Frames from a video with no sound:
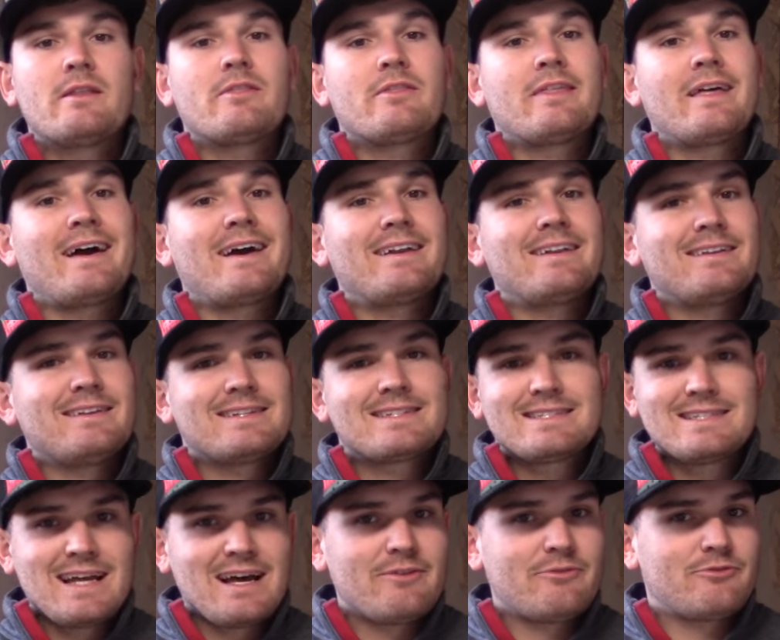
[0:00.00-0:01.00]
that is
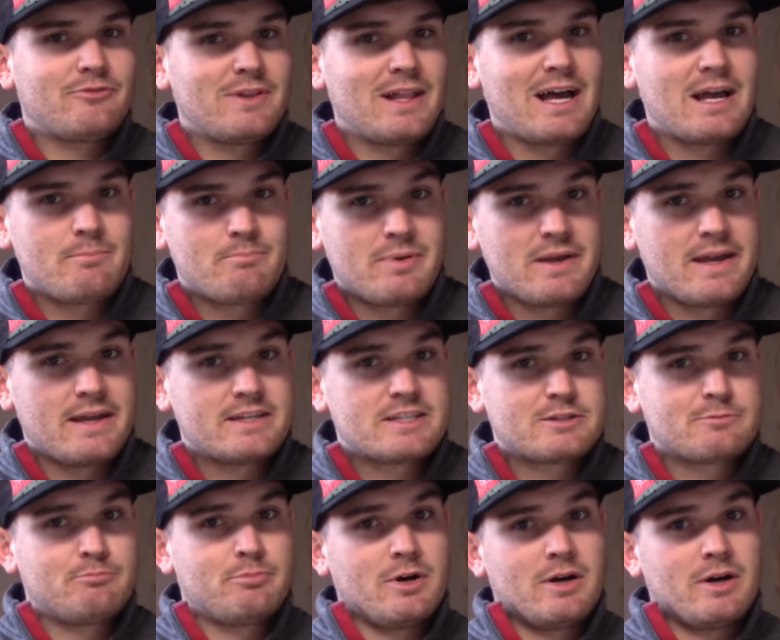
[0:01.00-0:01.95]
not fly based,